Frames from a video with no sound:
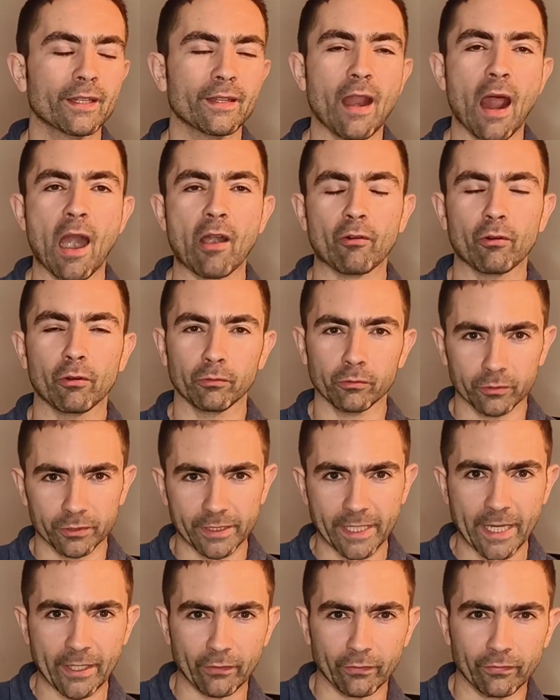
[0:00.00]
narrow
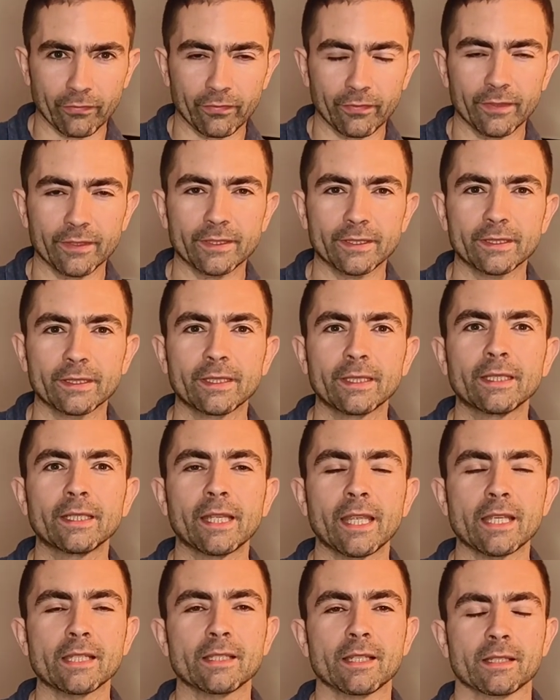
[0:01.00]
set of
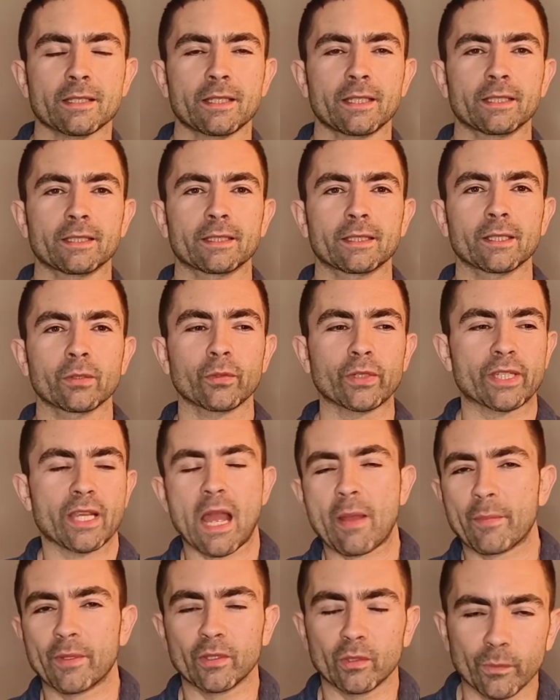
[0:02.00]
instances, which
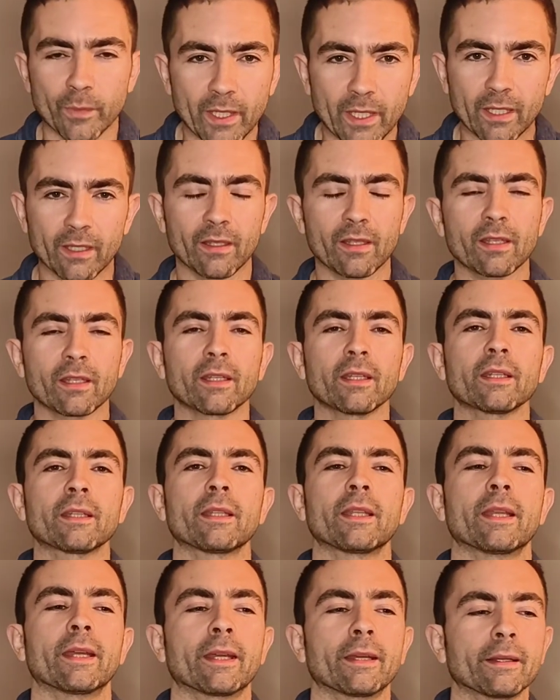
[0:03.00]
happen to be
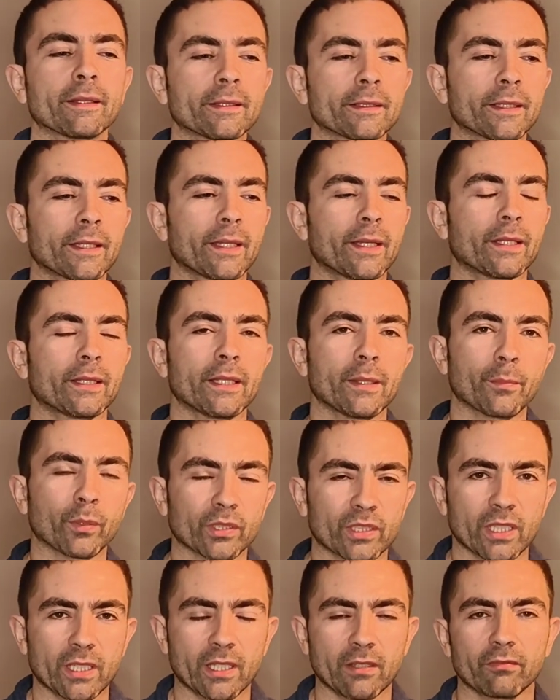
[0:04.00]
the
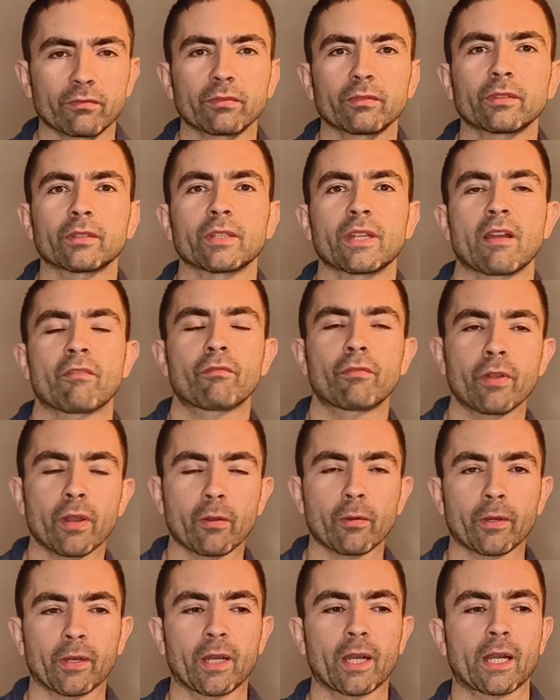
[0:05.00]
positive or the
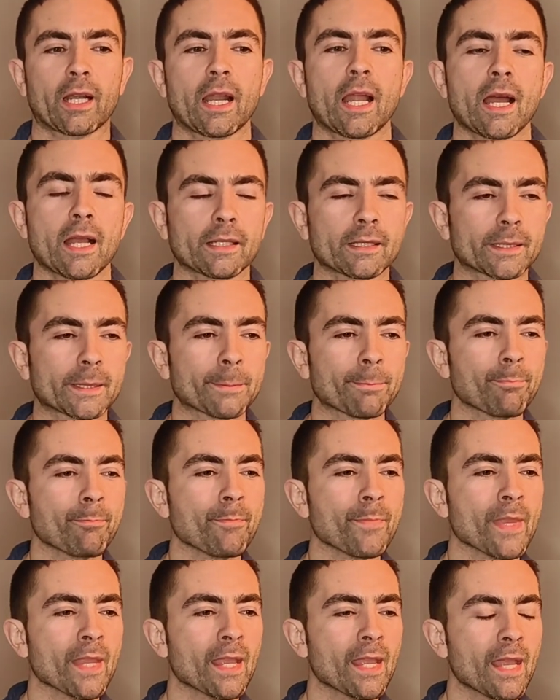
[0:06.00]
unfrequent class.
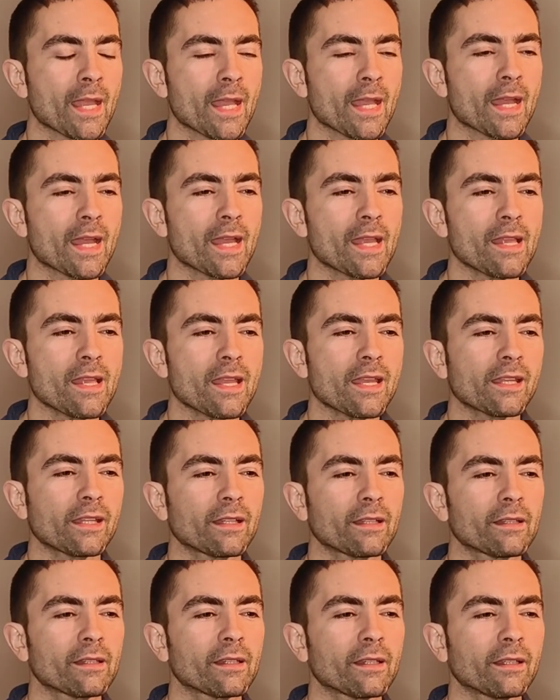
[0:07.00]

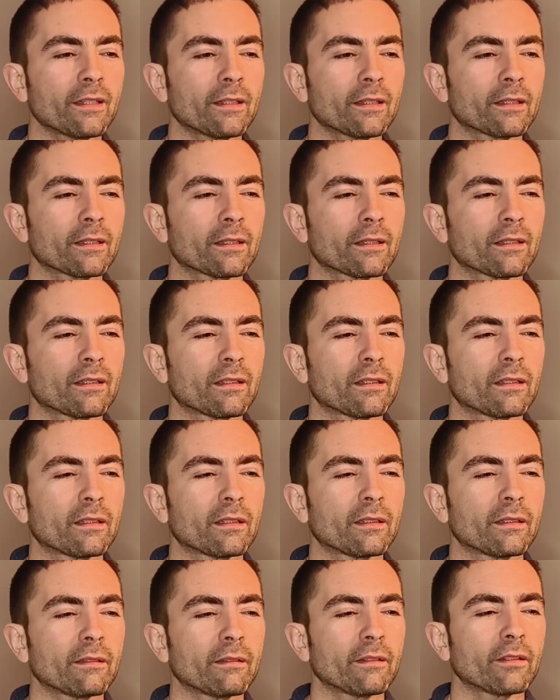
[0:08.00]
It
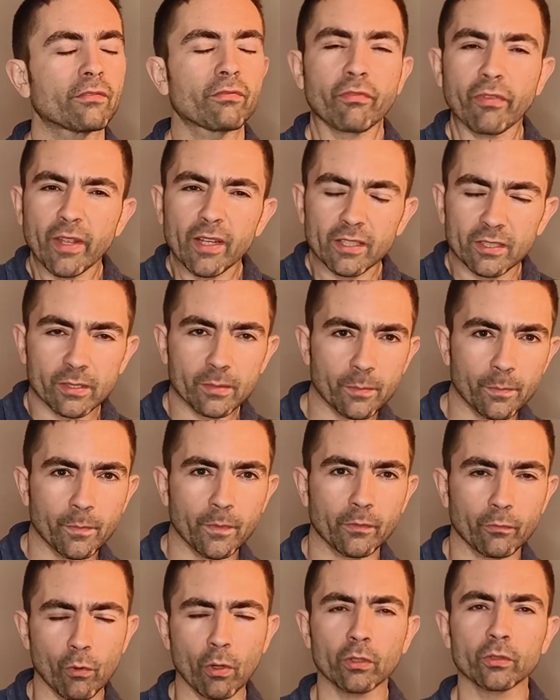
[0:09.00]
feels
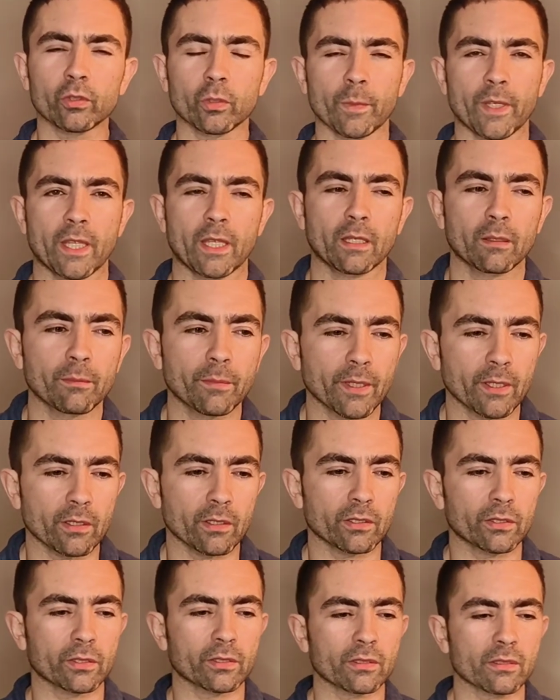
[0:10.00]
wrong to me,
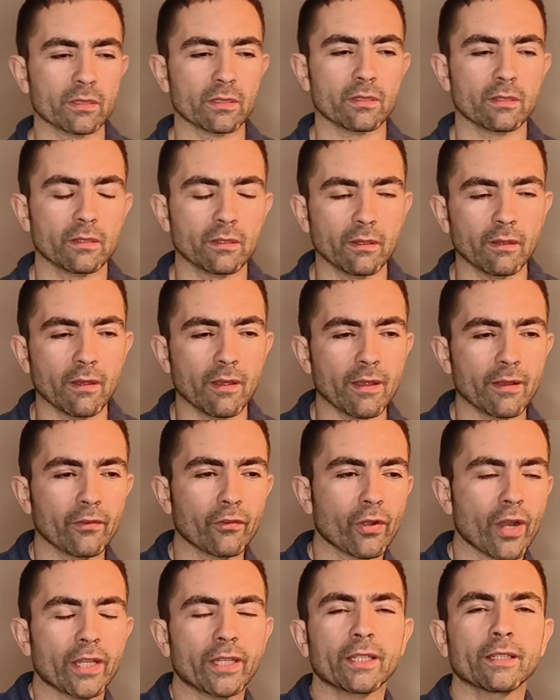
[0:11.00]
because uh,
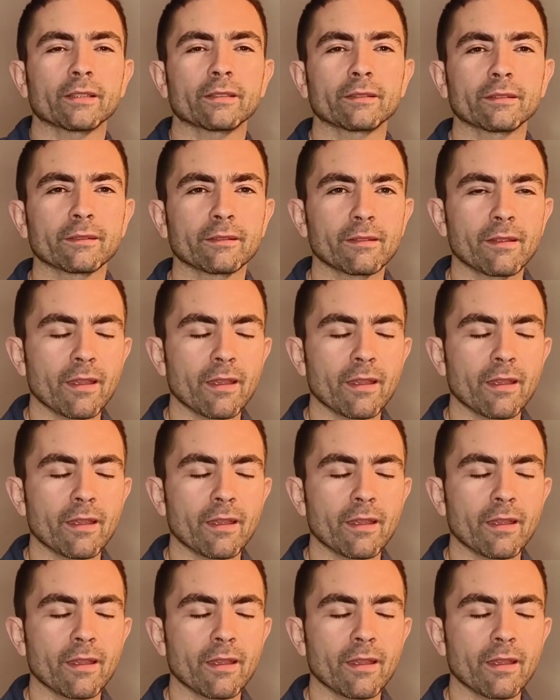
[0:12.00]
creating